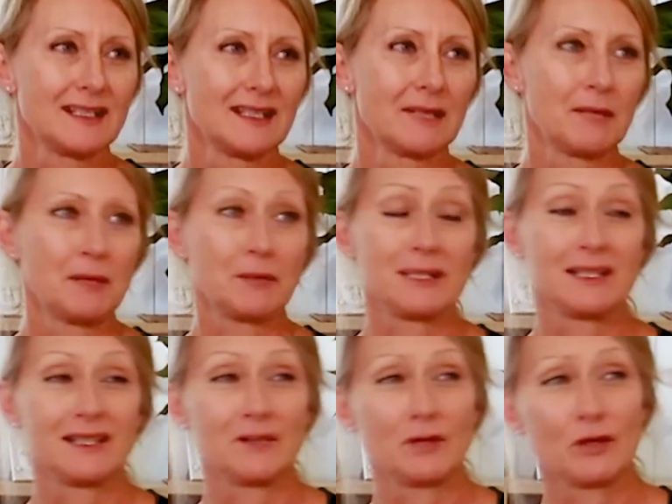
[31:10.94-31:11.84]
people
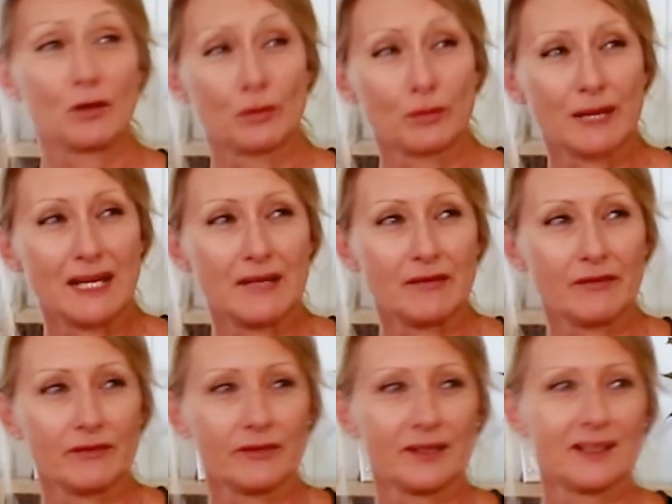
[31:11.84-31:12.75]
dealing with
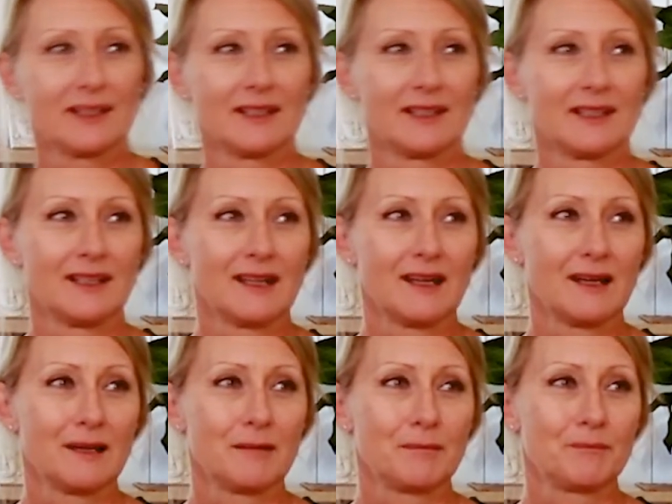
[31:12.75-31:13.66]
grief.
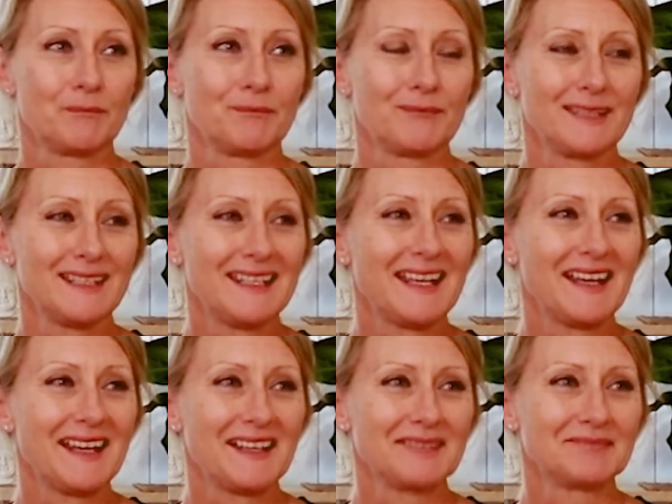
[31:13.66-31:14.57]

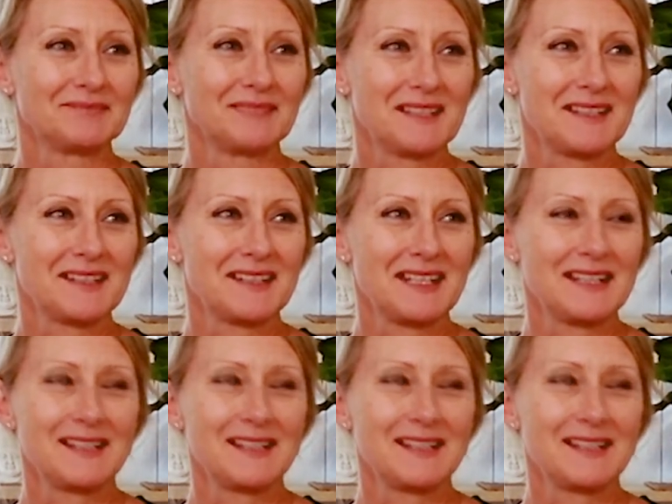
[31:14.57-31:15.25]
It's an